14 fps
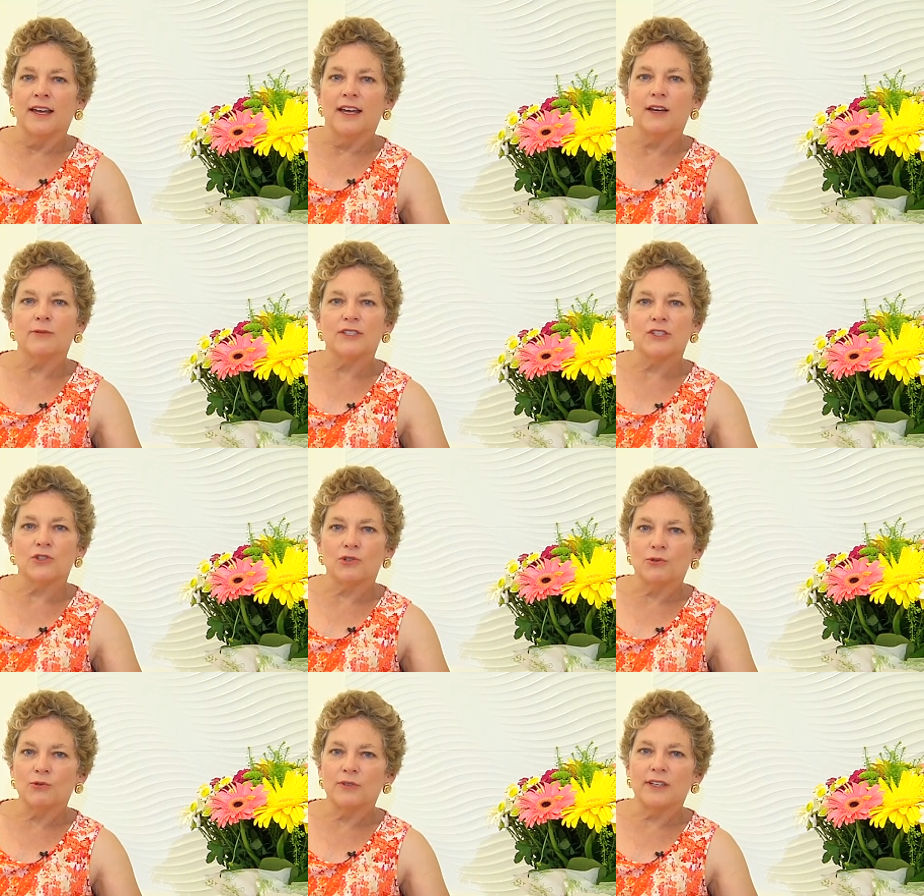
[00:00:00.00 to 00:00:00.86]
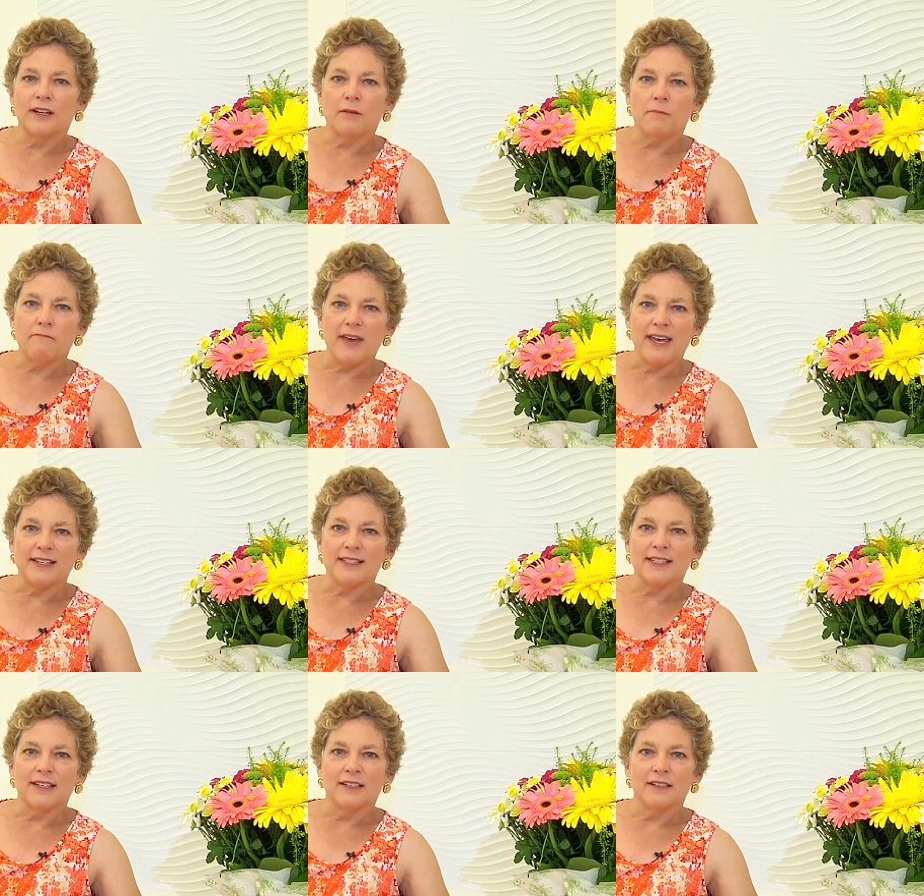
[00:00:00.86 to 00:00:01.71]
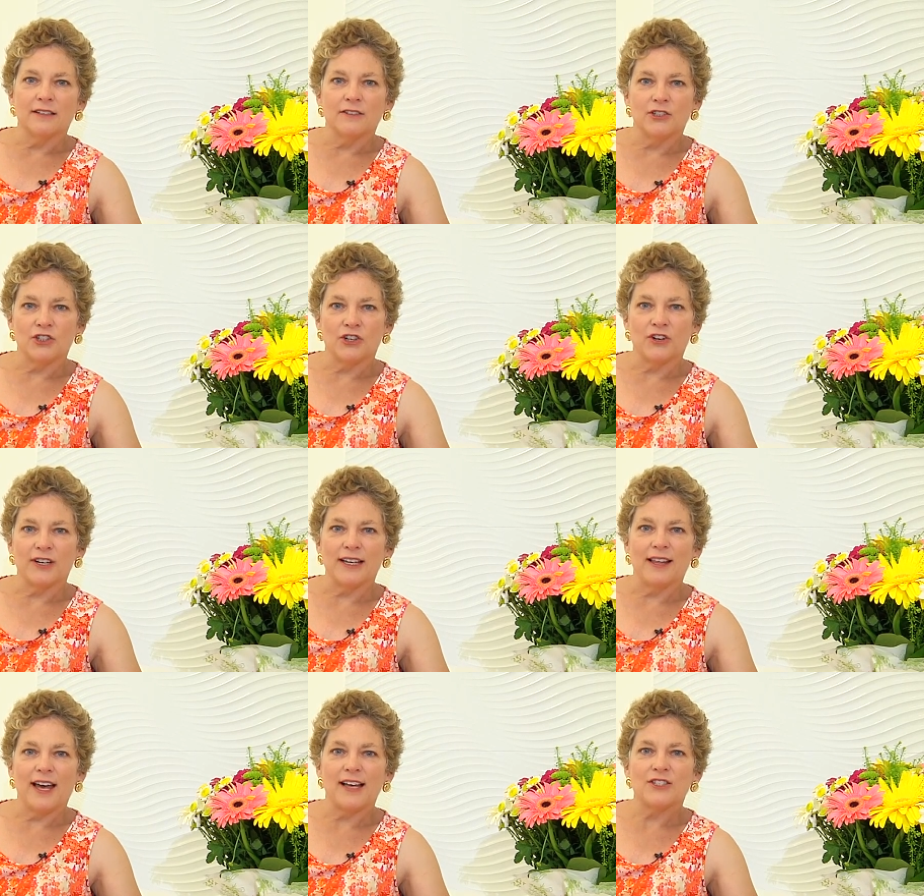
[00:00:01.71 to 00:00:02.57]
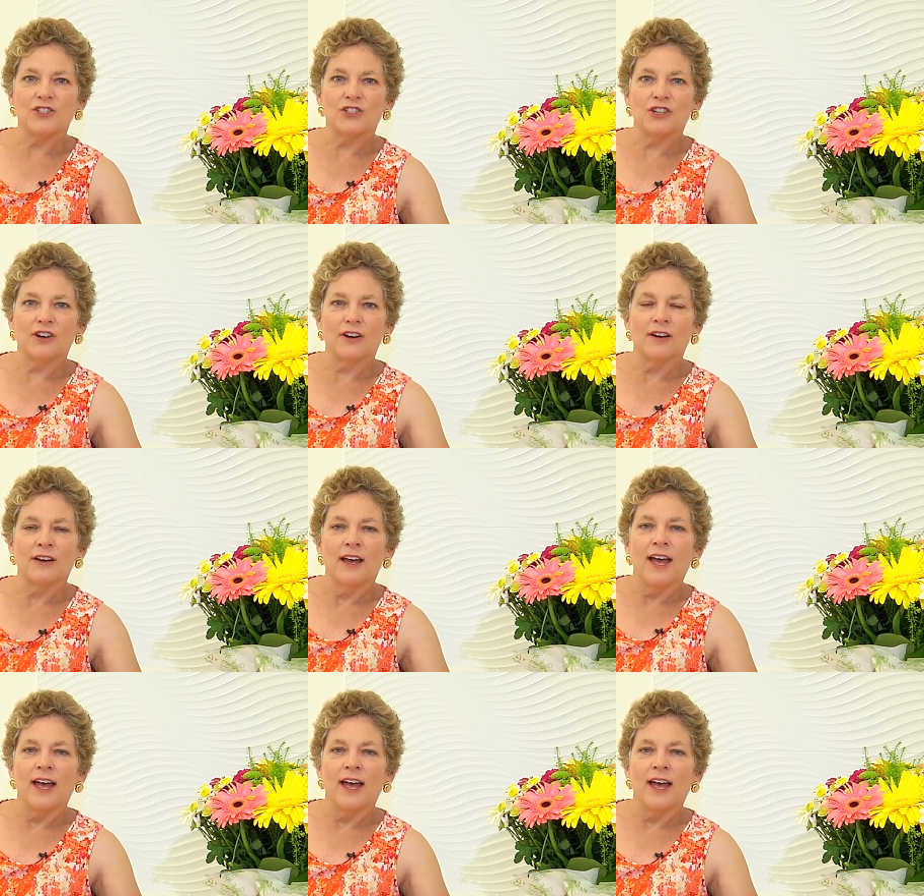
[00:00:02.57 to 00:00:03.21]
It was truly an amazing journey last year